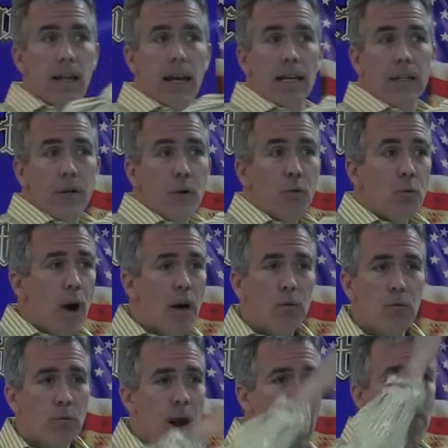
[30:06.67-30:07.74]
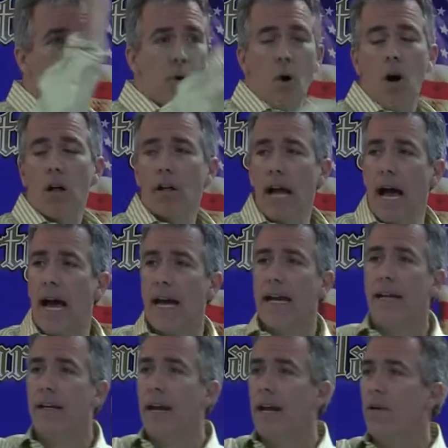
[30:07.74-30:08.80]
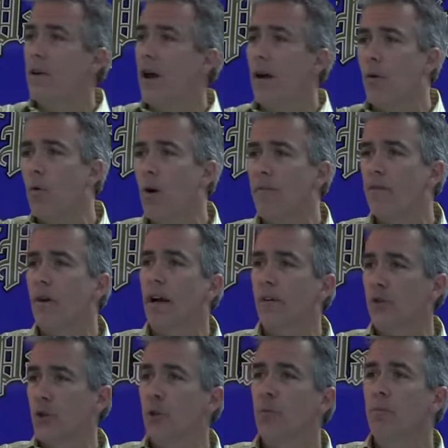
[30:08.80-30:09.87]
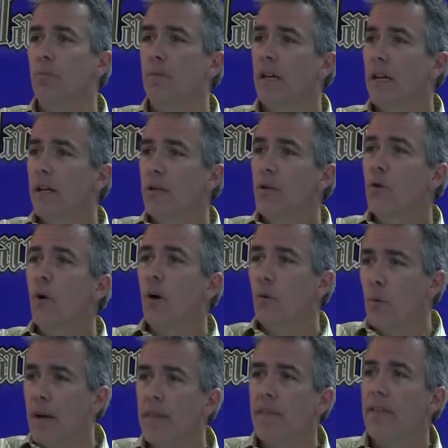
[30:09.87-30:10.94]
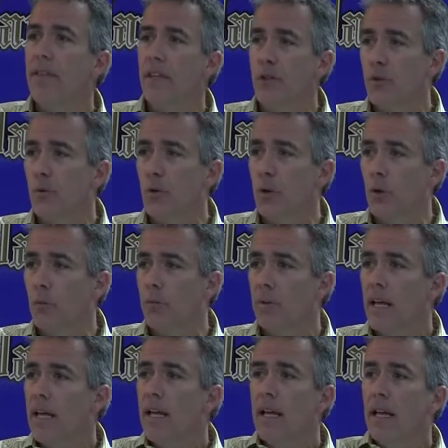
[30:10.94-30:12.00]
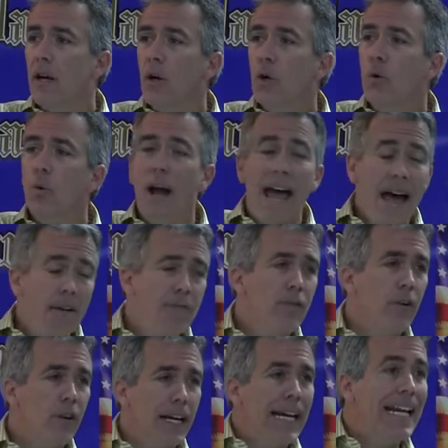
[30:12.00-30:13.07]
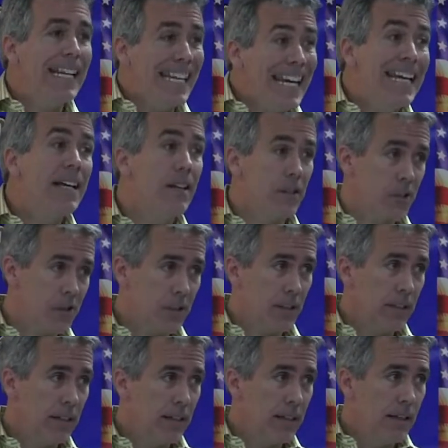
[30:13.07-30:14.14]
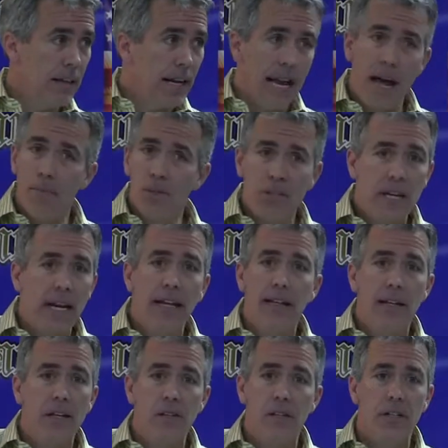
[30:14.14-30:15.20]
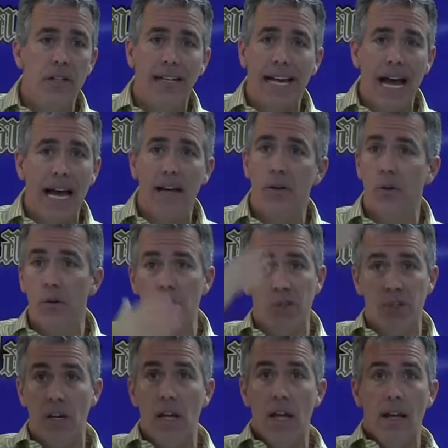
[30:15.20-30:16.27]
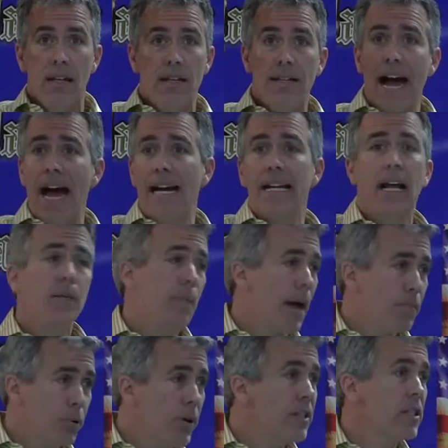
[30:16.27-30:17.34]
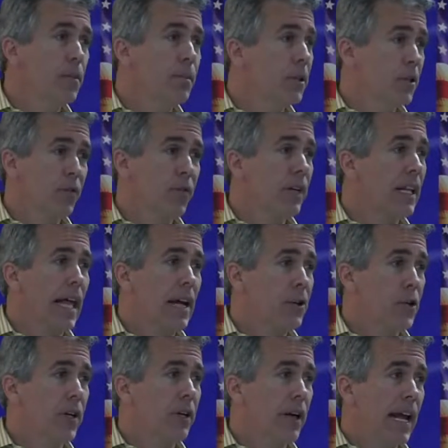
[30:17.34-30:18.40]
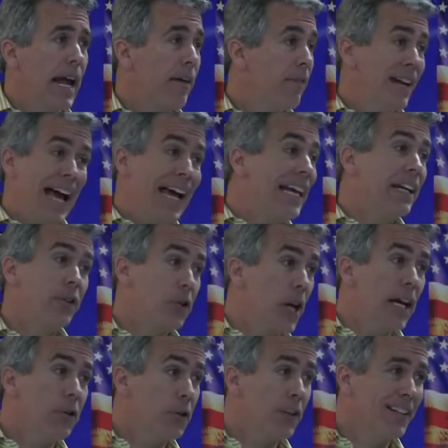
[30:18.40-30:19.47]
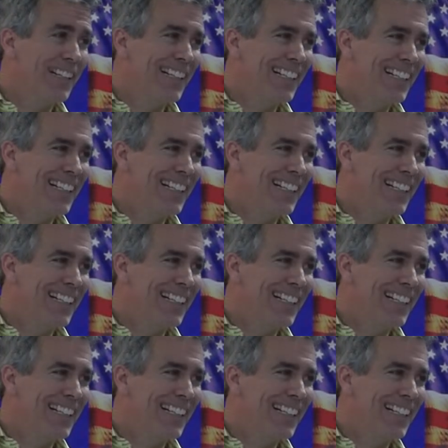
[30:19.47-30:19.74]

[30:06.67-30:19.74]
And you, Ron Paul guy, and whoever else you are with in this room, whoever it is, And I'm saying this as a guy who's died on my principles for the last year and a half, and I ain't changing.